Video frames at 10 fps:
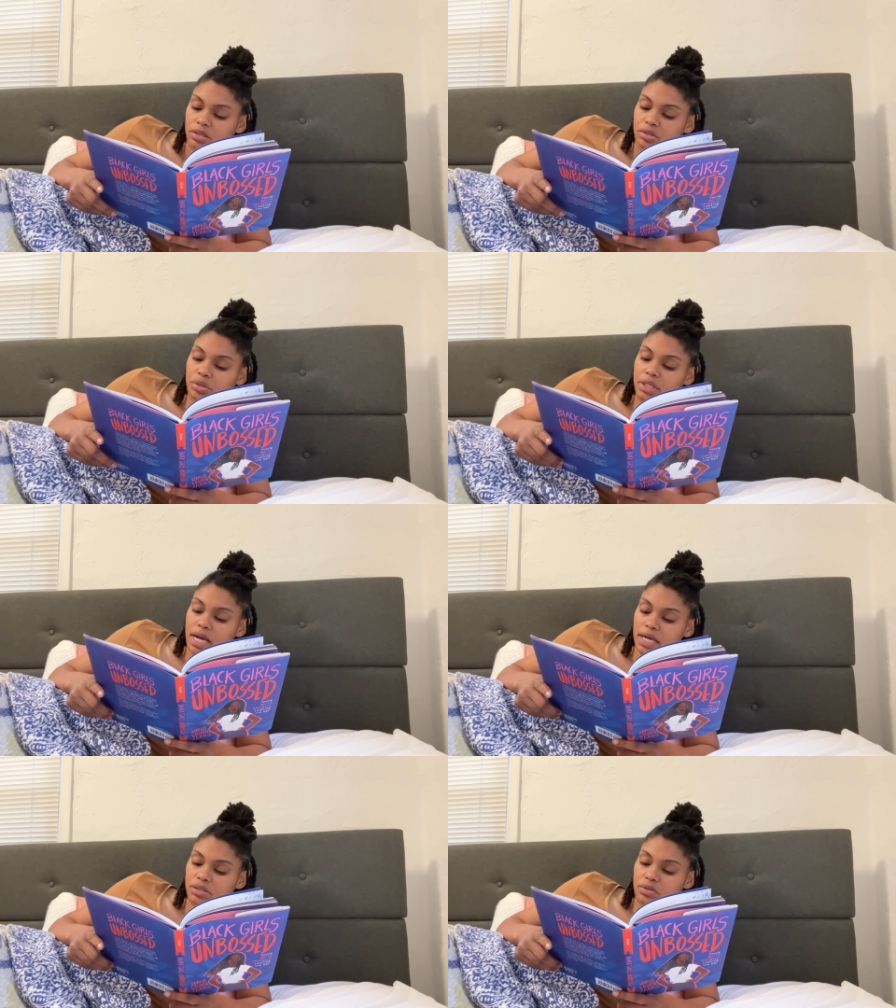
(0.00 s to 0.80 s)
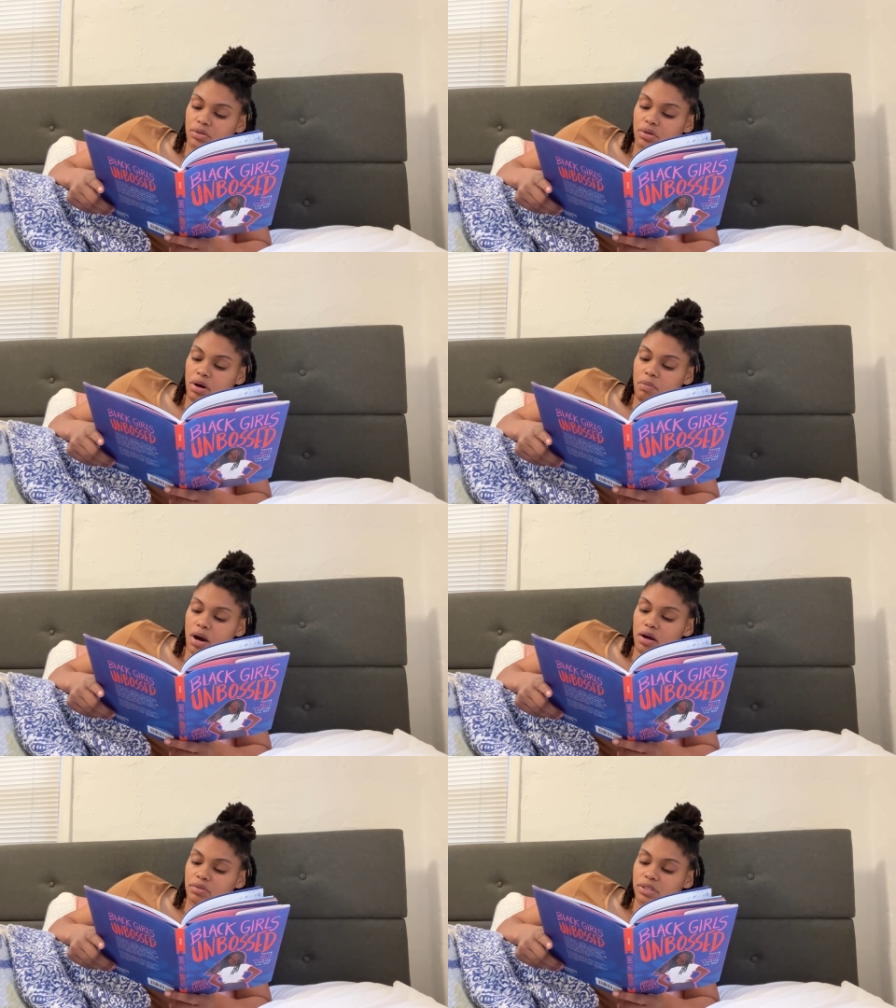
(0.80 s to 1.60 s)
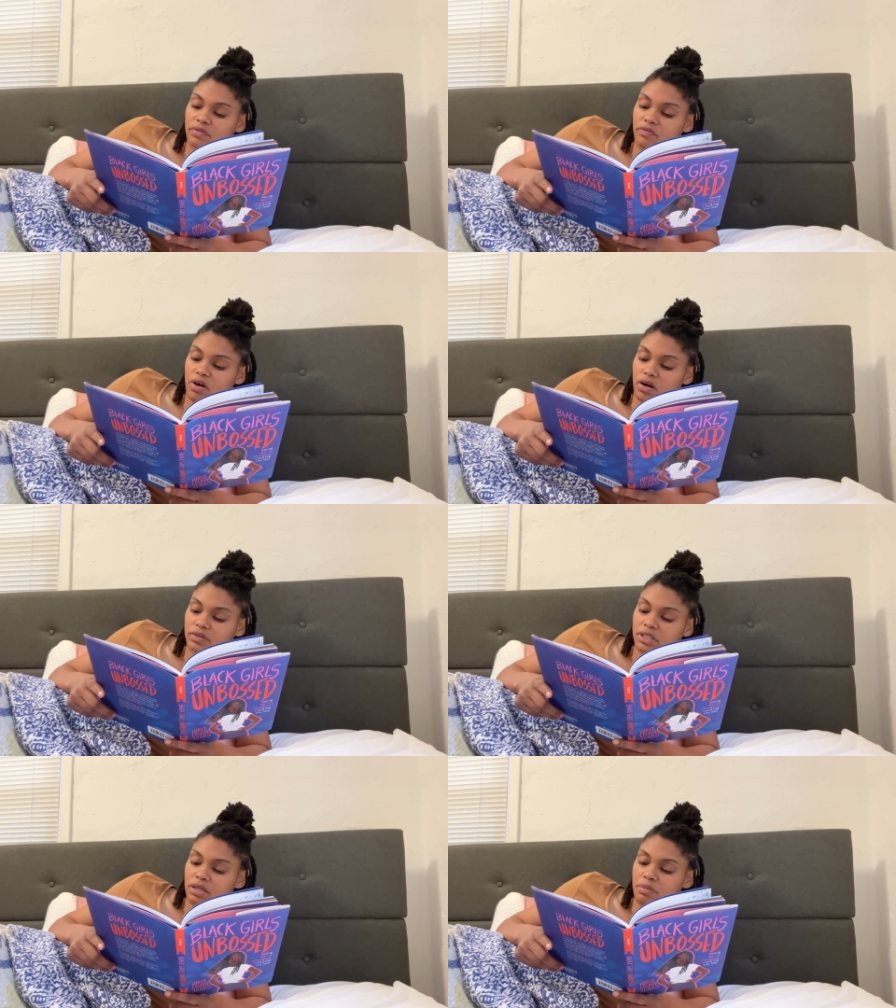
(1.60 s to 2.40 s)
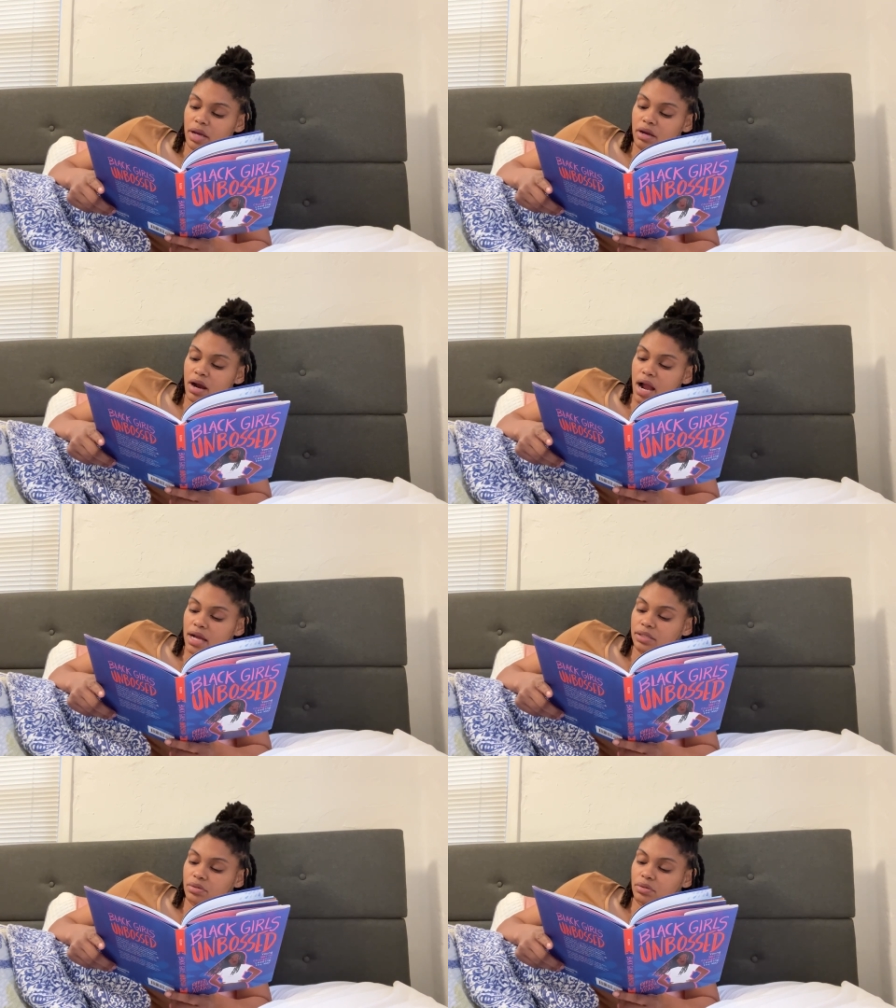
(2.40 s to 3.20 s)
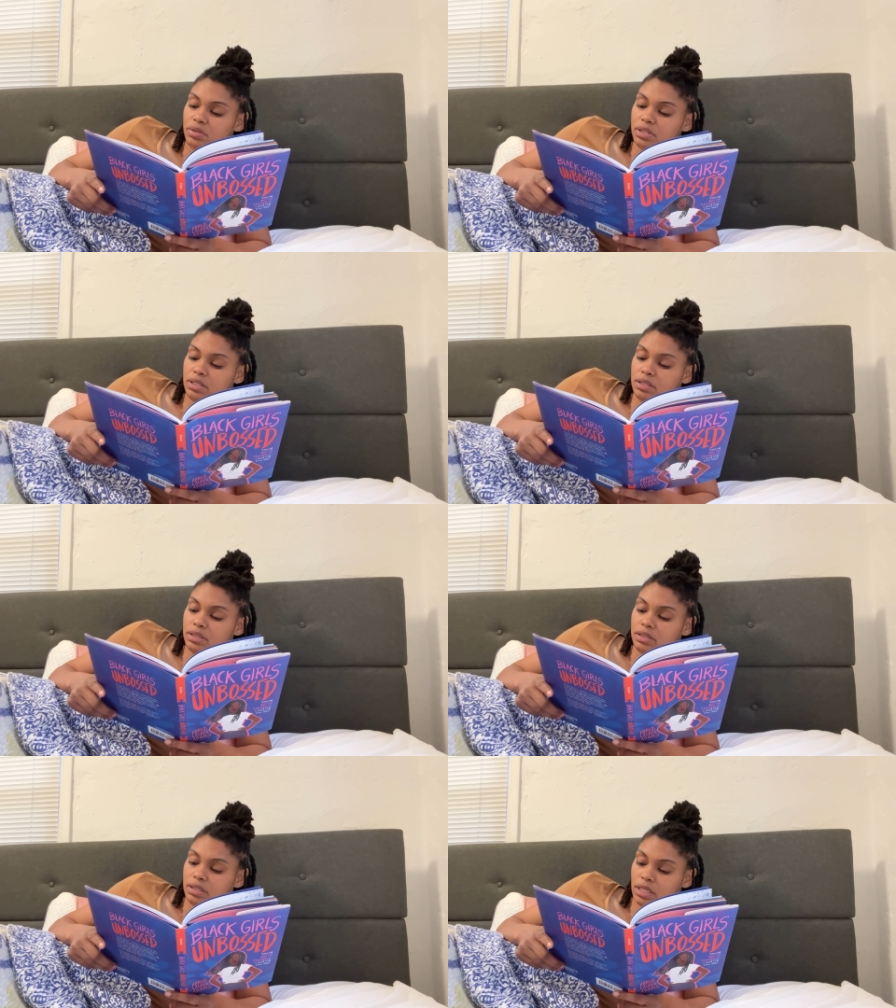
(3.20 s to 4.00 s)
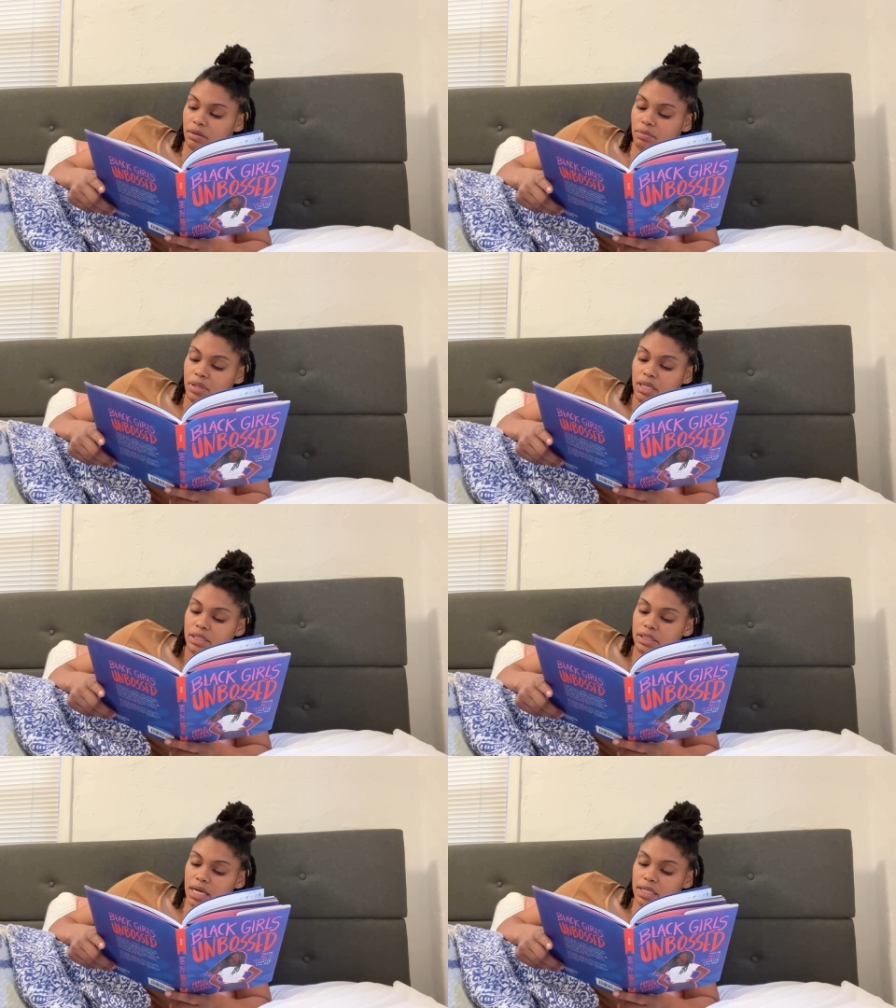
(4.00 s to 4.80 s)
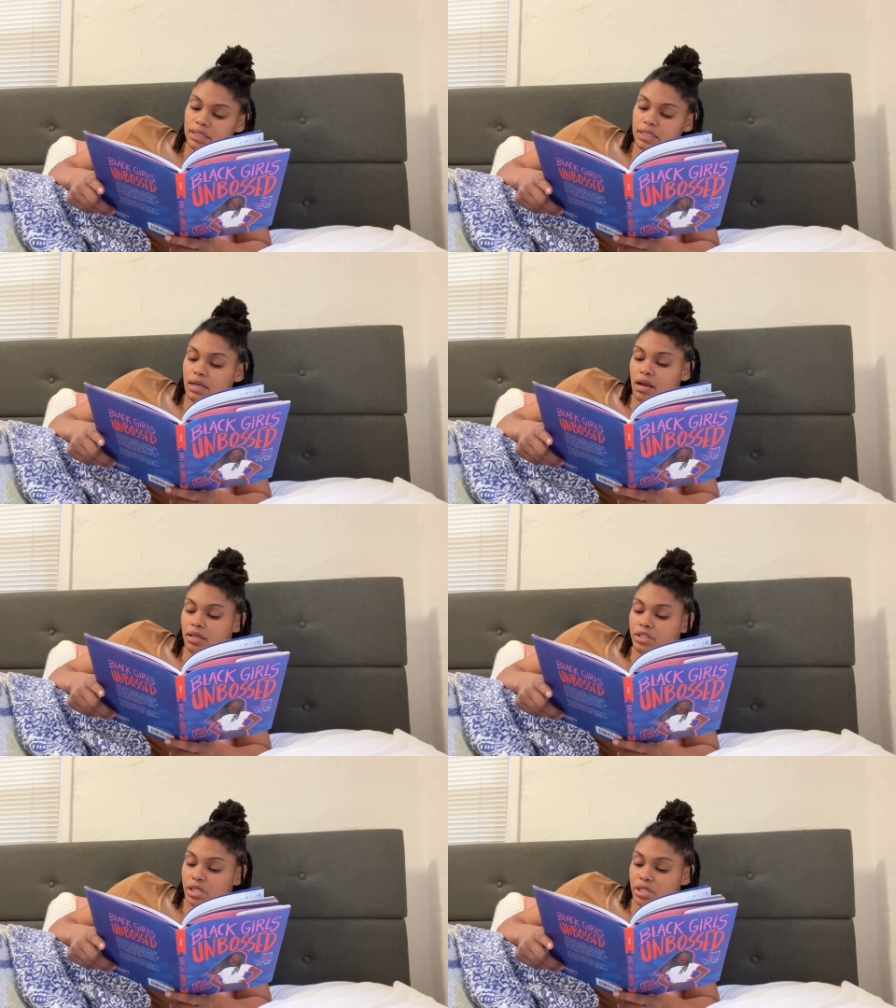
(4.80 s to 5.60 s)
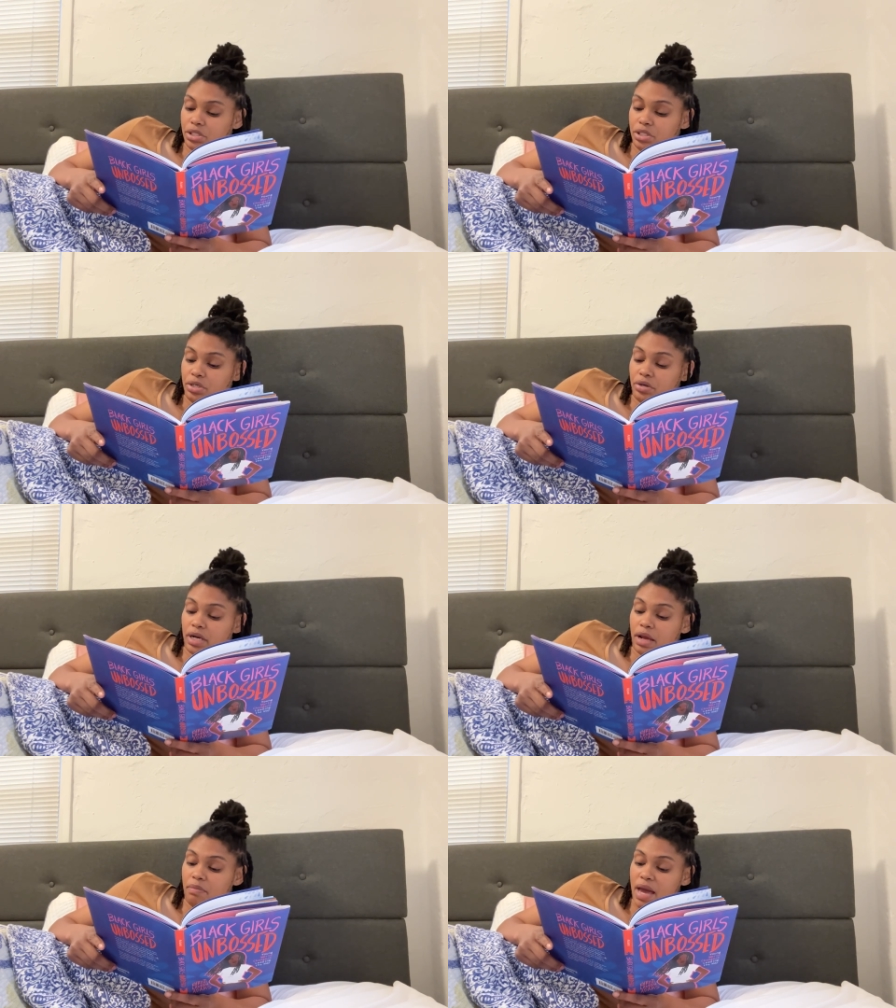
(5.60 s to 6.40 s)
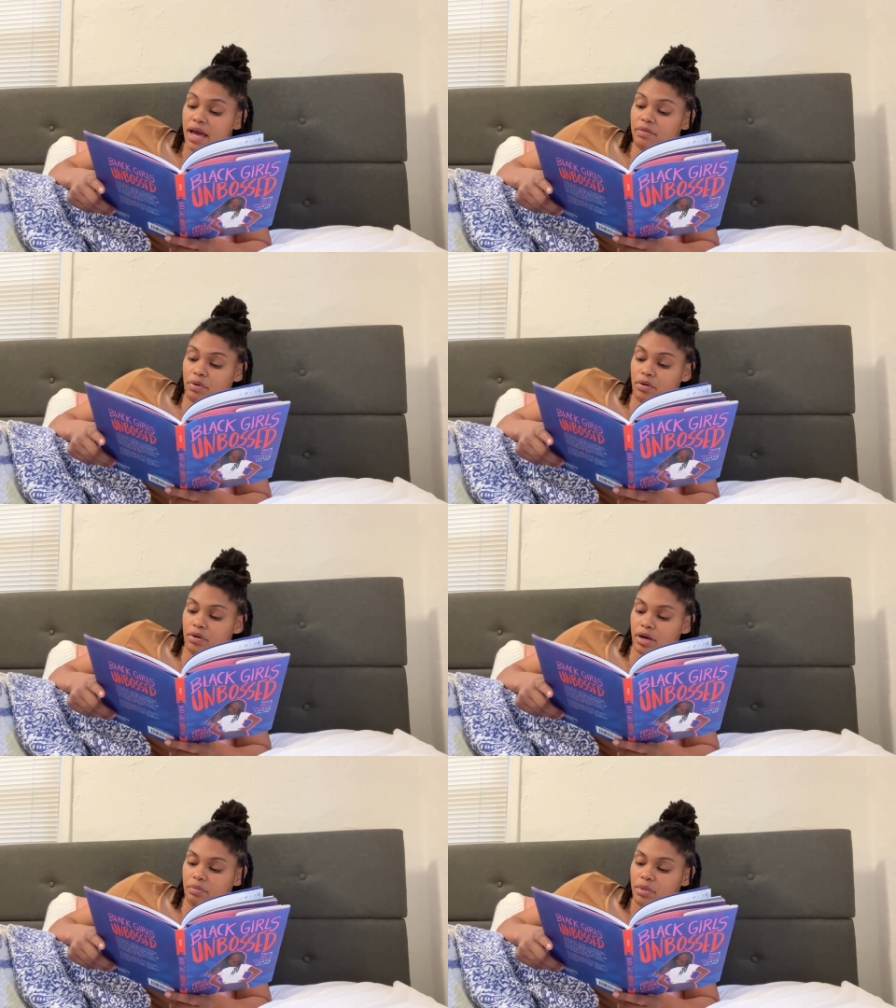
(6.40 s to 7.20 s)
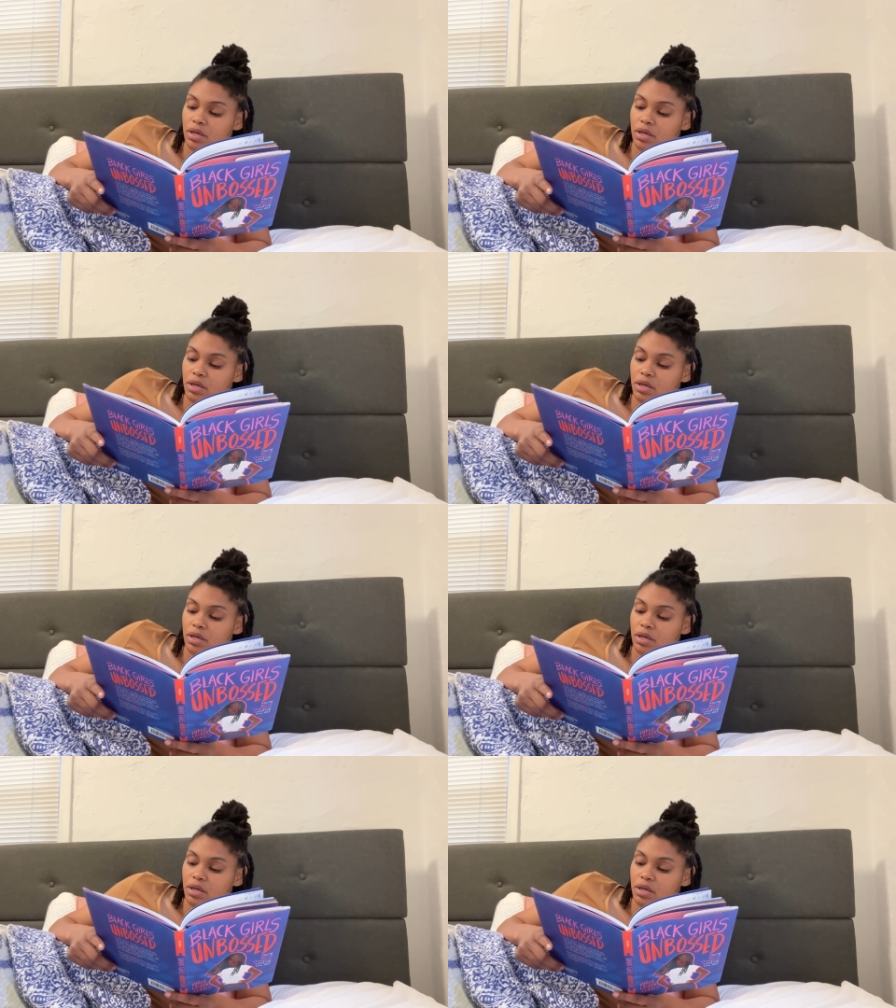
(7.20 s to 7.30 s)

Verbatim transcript: During high school, Amara was involved in the Bangor High School STEM, Science, Technology, Engineering, and Math program,